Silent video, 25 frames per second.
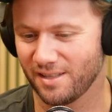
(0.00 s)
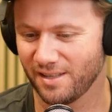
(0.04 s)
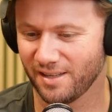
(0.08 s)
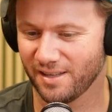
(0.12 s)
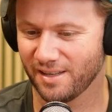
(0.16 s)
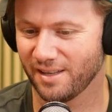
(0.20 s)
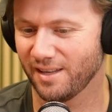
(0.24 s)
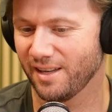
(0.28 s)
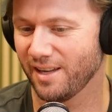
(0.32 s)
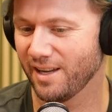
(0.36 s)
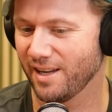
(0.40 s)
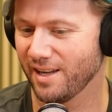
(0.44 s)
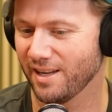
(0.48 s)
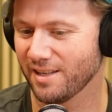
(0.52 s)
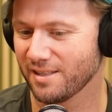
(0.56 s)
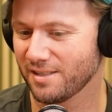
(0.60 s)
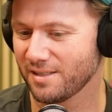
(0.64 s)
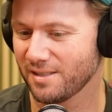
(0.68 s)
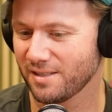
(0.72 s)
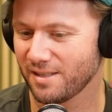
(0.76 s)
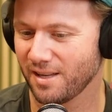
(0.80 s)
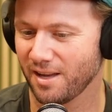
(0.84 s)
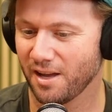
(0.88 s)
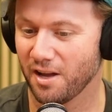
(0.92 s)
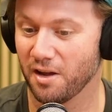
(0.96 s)
Capex. Yeah.
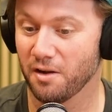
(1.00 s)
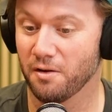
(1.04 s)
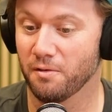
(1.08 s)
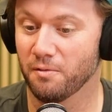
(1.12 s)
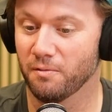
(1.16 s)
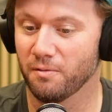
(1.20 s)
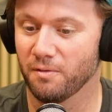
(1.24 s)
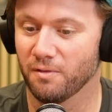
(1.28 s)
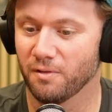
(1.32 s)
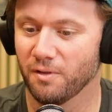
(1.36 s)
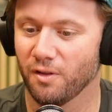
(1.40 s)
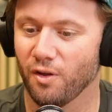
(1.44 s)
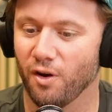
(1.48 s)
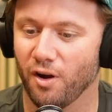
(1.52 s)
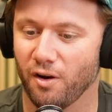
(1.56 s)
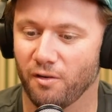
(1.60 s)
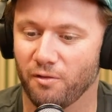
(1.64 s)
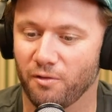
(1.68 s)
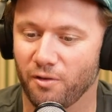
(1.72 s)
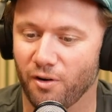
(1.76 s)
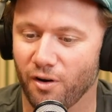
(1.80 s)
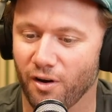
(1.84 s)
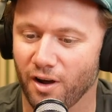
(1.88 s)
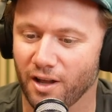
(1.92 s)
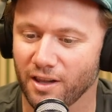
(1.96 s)
So,
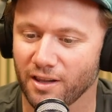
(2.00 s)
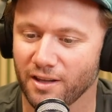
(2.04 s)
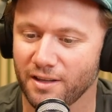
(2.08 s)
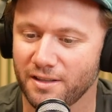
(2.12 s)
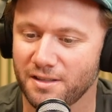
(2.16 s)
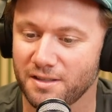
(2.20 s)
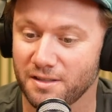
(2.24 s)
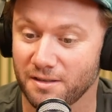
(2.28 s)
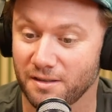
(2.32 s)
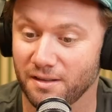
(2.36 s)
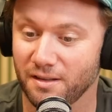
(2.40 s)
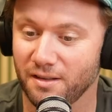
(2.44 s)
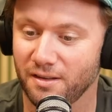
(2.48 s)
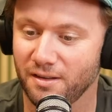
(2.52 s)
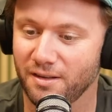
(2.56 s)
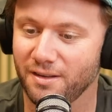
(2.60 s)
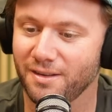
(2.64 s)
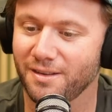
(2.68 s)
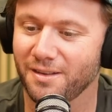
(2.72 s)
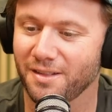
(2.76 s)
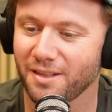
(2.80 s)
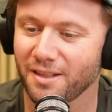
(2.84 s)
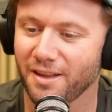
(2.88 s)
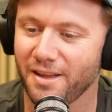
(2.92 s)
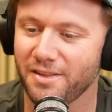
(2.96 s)
right, let's
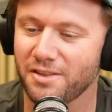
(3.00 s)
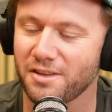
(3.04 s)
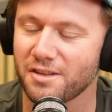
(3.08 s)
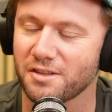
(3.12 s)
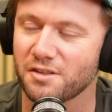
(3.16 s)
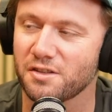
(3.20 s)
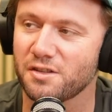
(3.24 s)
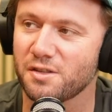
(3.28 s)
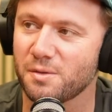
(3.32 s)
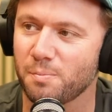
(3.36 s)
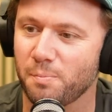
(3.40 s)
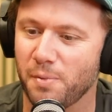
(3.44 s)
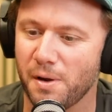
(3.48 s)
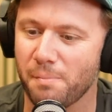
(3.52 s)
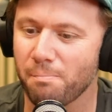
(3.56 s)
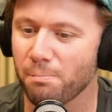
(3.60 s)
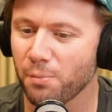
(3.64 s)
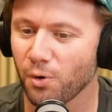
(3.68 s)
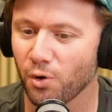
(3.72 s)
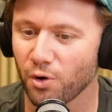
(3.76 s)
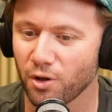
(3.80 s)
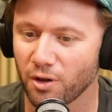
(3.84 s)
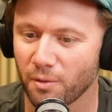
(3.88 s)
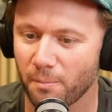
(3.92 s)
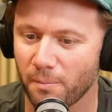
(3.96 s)
let the
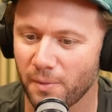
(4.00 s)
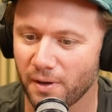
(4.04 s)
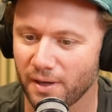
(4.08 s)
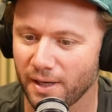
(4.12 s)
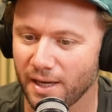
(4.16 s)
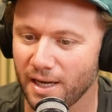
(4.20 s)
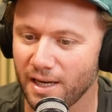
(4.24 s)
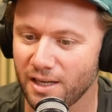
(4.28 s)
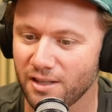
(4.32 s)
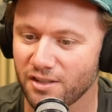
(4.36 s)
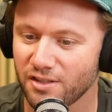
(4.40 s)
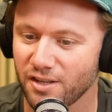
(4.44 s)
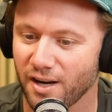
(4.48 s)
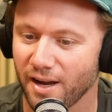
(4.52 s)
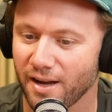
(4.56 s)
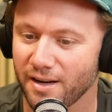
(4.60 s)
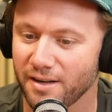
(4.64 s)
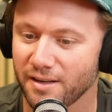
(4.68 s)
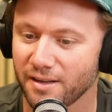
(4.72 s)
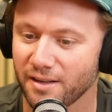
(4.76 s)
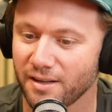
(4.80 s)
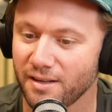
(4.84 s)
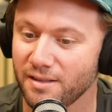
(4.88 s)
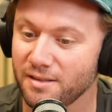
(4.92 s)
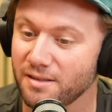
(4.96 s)
spitballing begin,
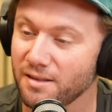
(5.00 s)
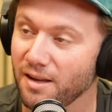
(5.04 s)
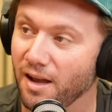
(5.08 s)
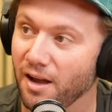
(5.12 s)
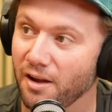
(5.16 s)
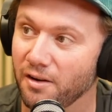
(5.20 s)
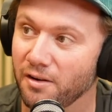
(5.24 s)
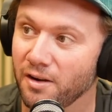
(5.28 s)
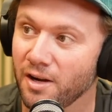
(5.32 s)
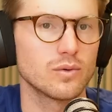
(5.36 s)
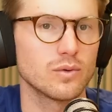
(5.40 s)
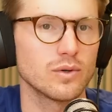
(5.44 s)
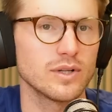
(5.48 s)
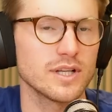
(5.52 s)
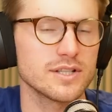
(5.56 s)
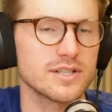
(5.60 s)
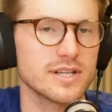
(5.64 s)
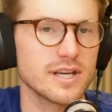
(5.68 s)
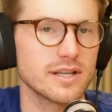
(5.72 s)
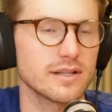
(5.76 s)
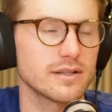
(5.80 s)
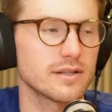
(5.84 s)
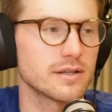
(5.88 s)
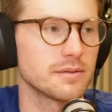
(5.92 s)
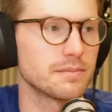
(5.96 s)
JD. So, let's
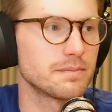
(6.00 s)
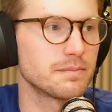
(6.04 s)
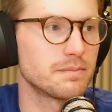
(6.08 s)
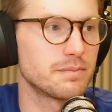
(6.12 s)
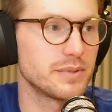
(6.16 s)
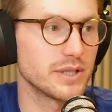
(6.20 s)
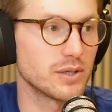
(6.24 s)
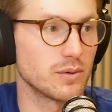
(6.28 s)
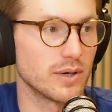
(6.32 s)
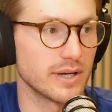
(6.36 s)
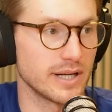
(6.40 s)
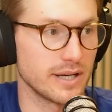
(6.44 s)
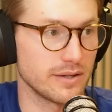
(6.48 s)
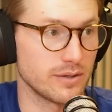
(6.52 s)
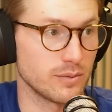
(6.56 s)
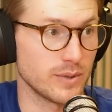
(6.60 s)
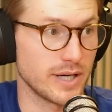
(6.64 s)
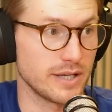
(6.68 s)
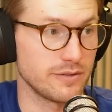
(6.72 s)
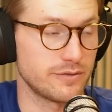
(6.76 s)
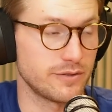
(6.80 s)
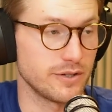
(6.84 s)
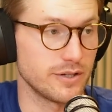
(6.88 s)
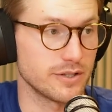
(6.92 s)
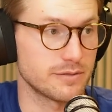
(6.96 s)
get the big one out the way
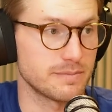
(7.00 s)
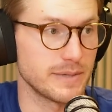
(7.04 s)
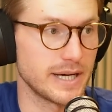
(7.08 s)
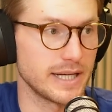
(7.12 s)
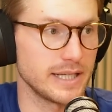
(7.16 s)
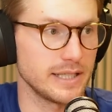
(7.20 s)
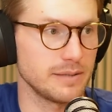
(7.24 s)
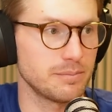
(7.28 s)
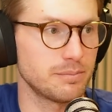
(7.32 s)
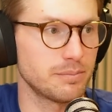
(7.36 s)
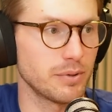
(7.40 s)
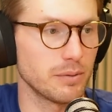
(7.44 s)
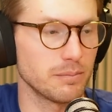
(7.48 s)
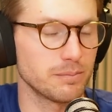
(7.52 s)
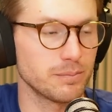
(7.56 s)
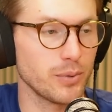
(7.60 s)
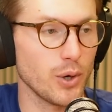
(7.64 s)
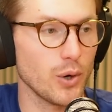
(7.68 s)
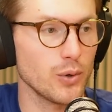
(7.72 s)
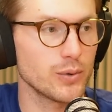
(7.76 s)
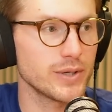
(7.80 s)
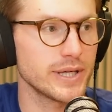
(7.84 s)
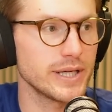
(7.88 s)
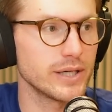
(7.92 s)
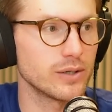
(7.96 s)
first, Matty. But
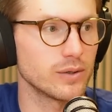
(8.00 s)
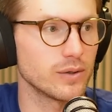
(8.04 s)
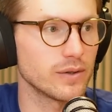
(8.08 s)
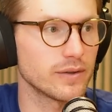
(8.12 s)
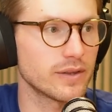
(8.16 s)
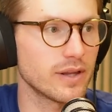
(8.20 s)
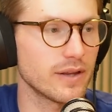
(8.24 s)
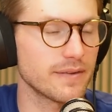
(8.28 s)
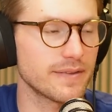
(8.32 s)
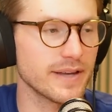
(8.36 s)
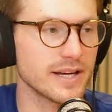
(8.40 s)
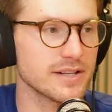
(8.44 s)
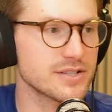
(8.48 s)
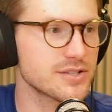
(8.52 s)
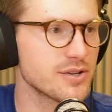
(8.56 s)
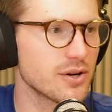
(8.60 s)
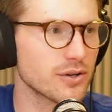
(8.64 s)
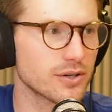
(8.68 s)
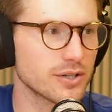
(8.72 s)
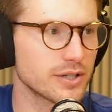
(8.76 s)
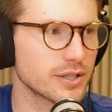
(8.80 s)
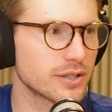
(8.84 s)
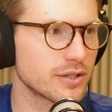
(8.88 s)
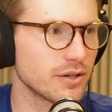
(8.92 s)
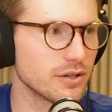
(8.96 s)
Bald Hill, that's not
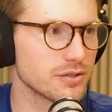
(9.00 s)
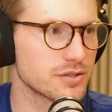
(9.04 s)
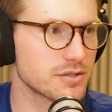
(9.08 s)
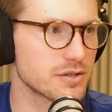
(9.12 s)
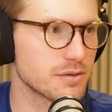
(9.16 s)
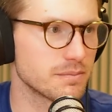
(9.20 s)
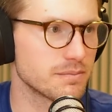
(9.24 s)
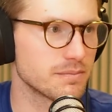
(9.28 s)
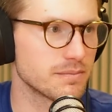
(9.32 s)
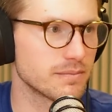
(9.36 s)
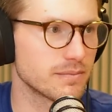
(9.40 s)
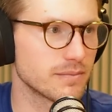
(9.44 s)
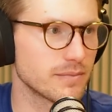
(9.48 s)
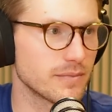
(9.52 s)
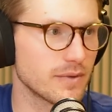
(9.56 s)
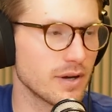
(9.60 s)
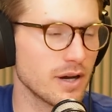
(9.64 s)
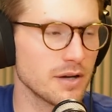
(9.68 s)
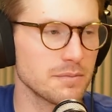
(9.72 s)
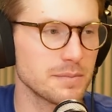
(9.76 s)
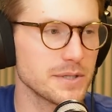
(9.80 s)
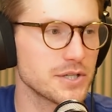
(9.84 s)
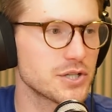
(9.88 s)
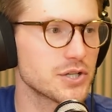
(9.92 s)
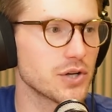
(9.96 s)
going to cost them.
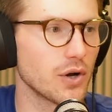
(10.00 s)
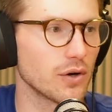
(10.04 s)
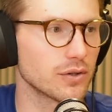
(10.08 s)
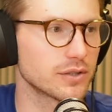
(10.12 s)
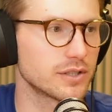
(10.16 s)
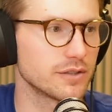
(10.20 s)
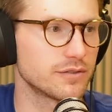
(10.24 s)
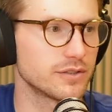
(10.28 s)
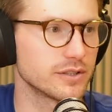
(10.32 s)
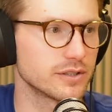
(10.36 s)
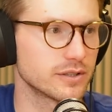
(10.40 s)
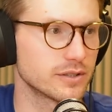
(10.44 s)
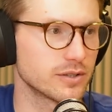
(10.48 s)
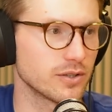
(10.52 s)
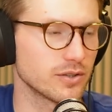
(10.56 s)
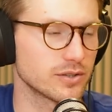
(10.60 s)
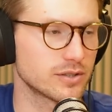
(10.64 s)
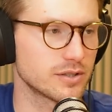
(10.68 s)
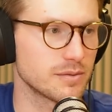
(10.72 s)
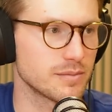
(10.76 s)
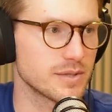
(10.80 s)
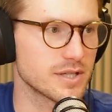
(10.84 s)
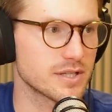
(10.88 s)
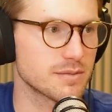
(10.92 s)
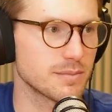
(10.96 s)
I'd be shocked if it cost
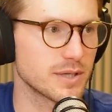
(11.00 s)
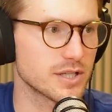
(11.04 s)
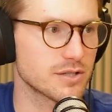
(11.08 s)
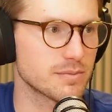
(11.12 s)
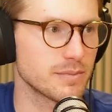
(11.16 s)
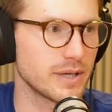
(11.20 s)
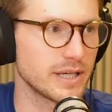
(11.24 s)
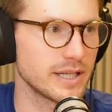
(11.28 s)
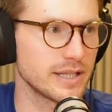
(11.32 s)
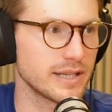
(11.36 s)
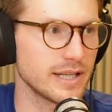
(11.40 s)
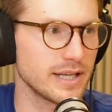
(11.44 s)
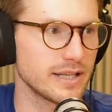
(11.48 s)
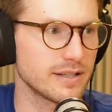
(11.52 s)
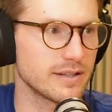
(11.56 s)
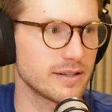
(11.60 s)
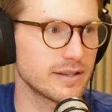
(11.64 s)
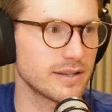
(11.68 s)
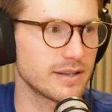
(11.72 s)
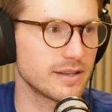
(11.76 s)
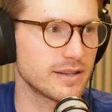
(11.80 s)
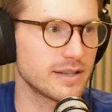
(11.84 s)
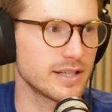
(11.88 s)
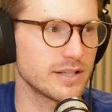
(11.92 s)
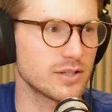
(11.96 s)
them this much money. They're
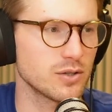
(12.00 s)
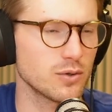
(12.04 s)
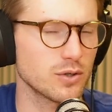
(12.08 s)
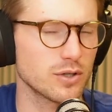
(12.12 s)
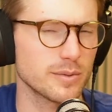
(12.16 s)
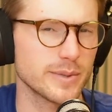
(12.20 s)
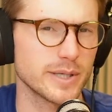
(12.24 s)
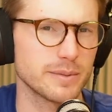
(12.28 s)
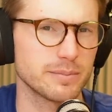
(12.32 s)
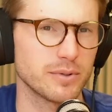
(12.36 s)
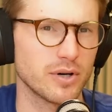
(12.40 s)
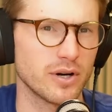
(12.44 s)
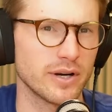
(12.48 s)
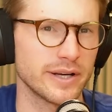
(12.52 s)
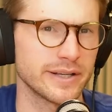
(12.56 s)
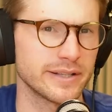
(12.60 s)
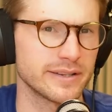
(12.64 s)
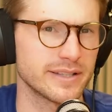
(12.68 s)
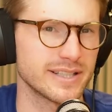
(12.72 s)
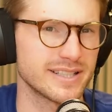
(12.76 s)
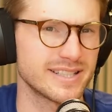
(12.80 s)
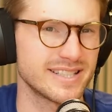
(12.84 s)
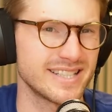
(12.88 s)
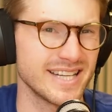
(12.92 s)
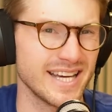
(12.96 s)
talking about buying
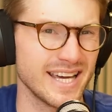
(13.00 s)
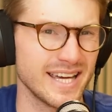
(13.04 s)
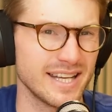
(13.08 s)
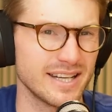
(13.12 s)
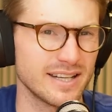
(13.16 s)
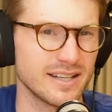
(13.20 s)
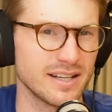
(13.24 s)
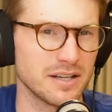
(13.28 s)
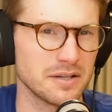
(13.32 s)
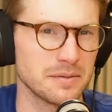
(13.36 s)
the debt.